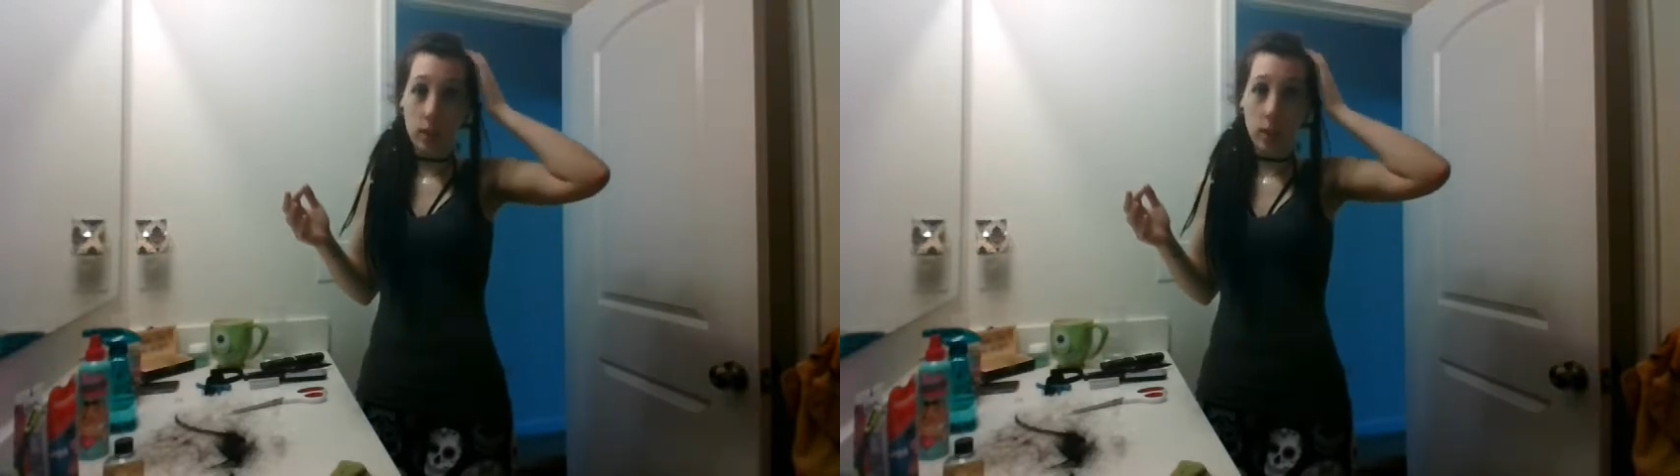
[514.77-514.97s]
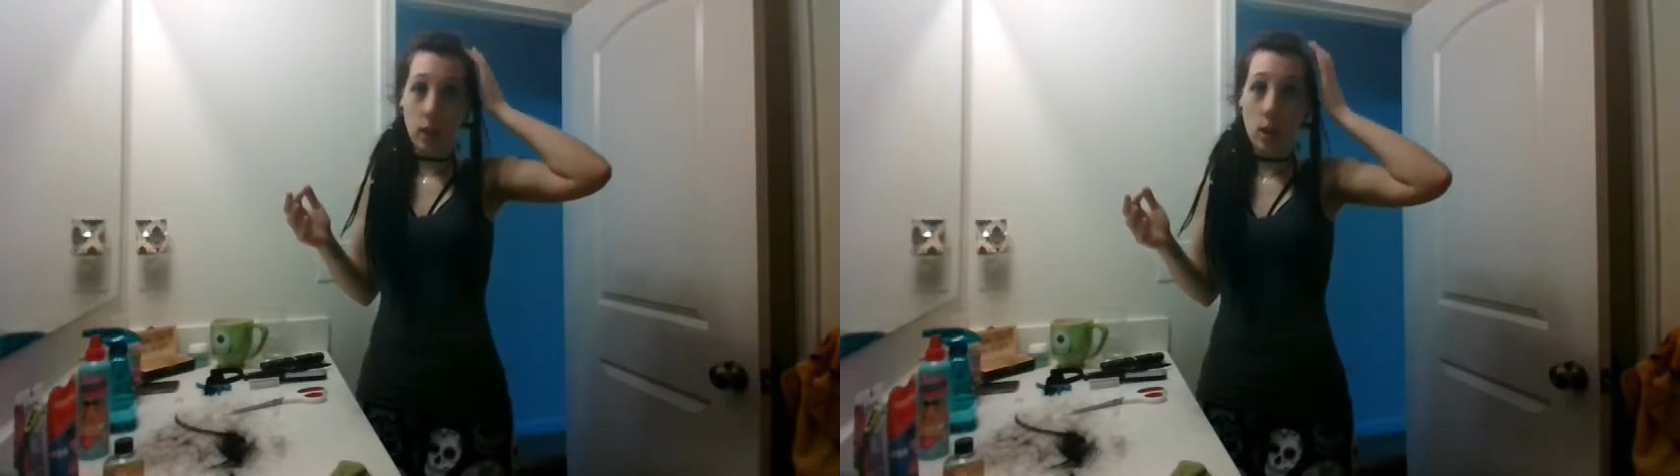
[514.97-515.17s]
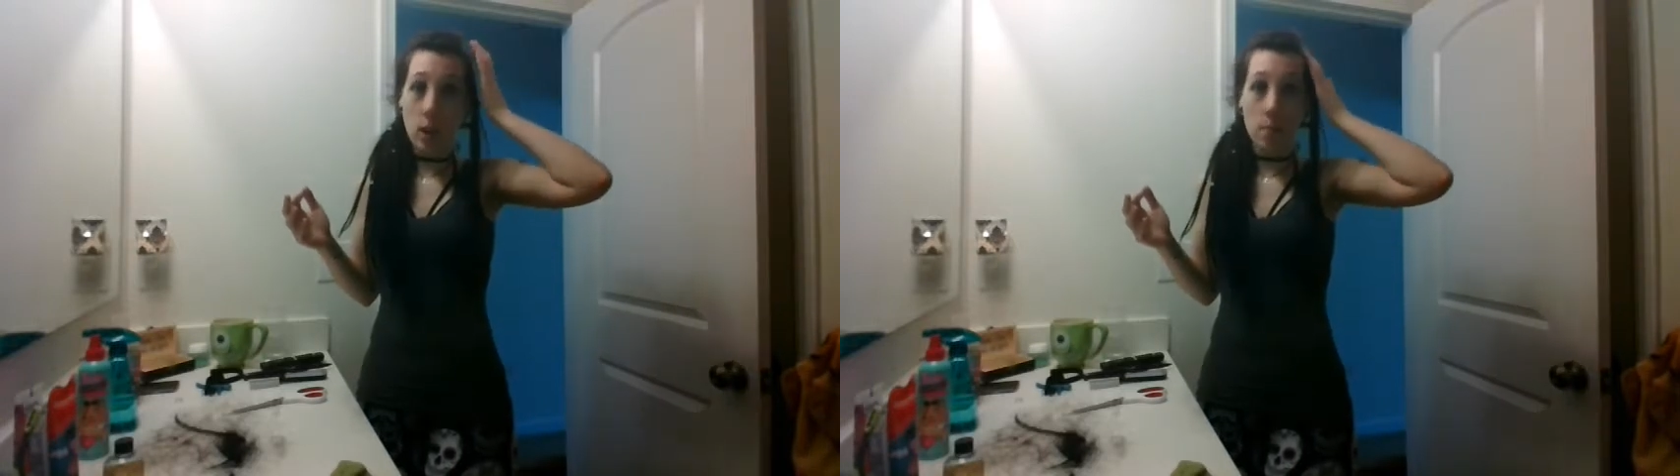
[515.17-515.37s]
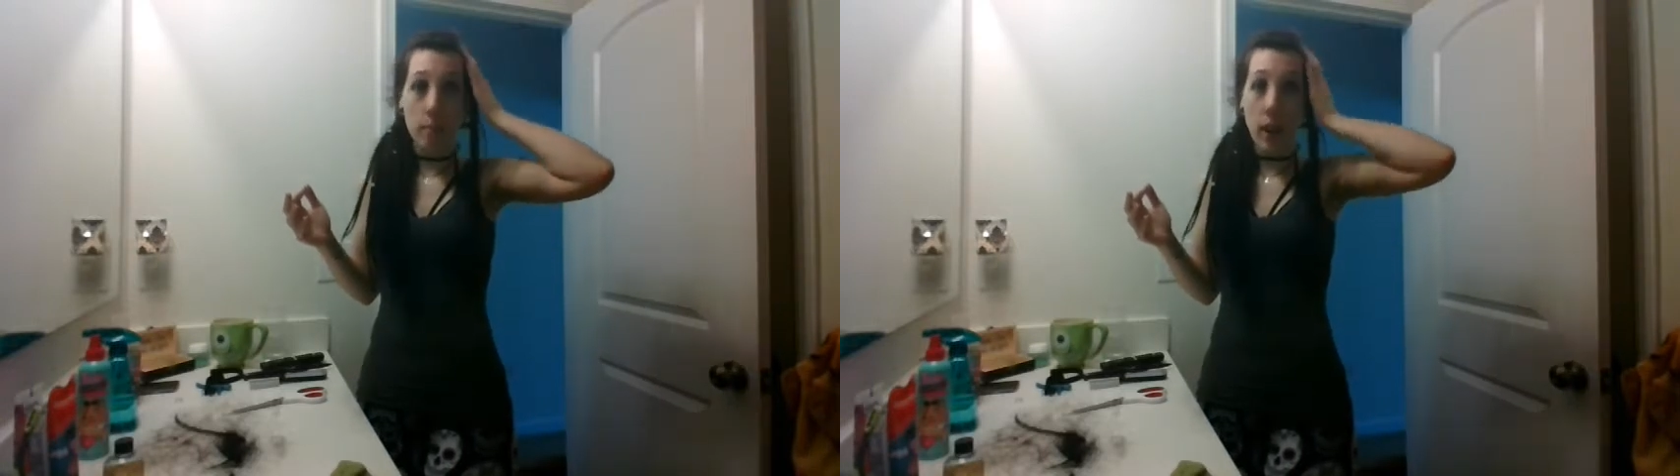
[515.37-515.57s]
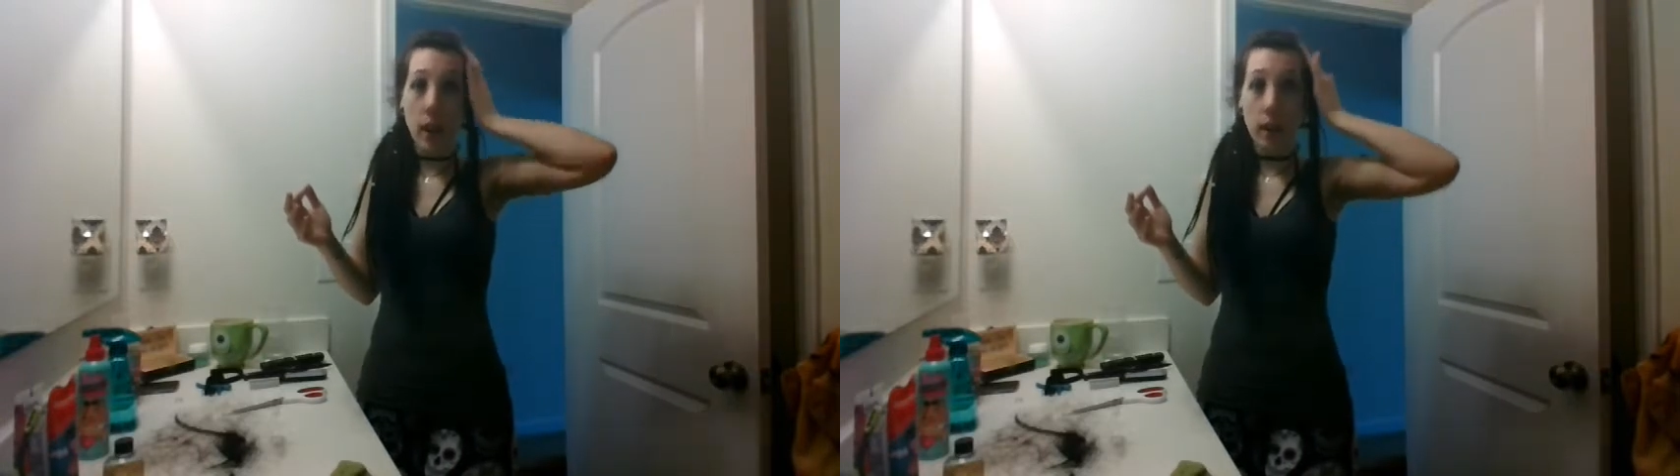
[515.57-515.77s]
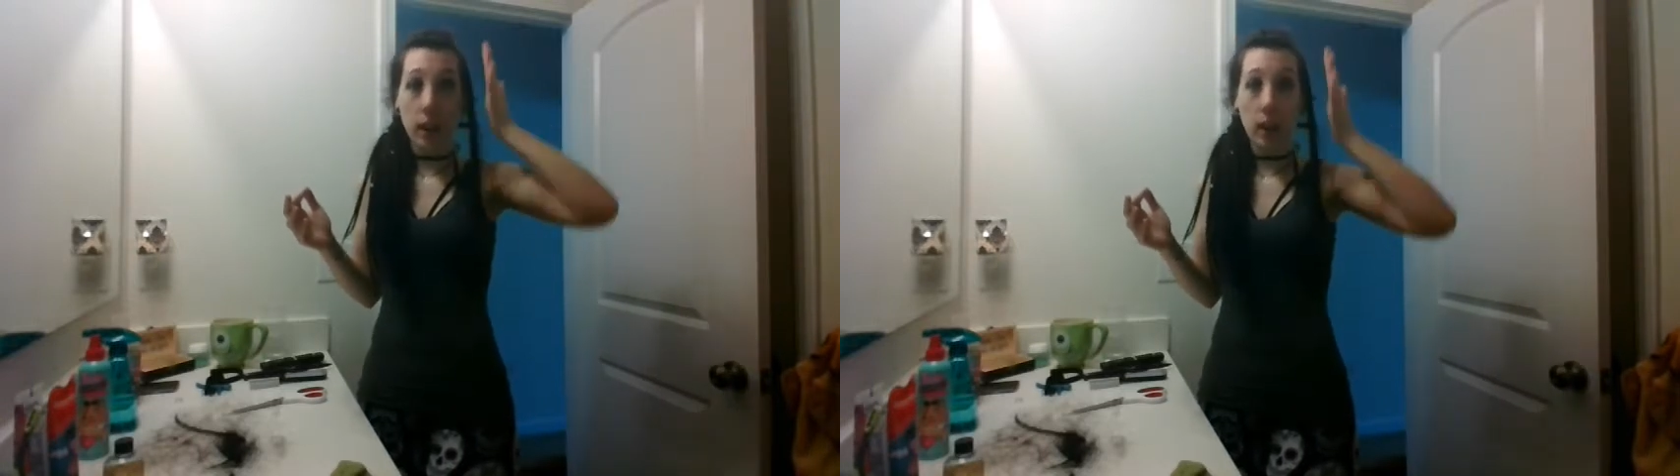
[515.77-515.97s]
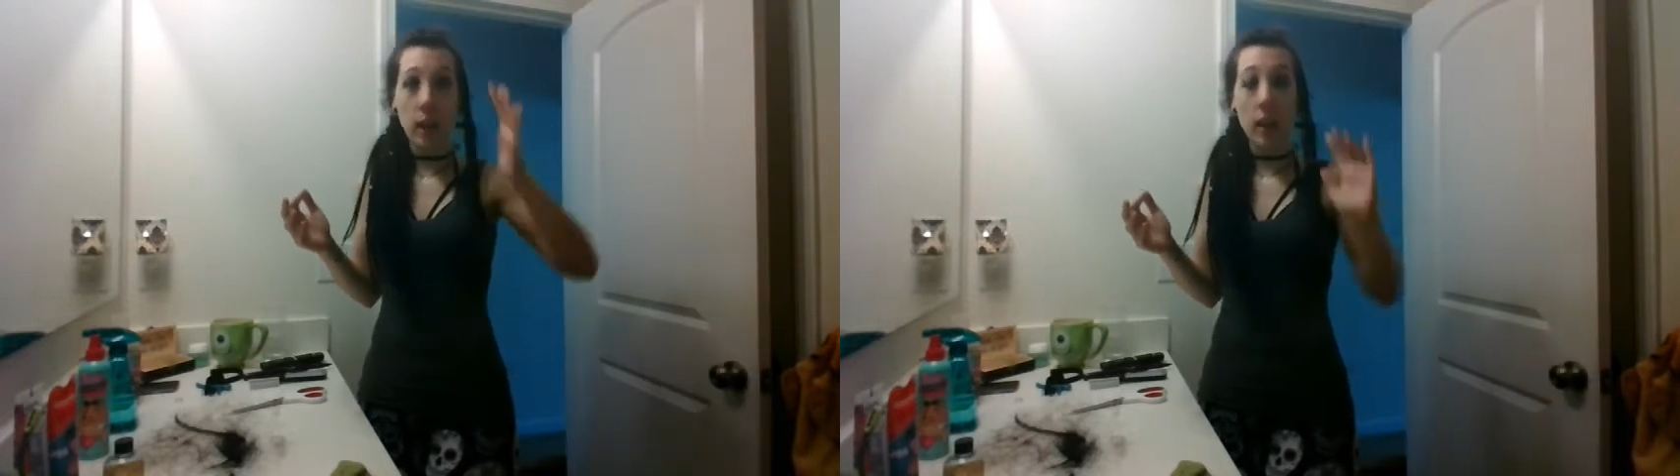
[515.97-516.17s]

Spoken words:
and then come back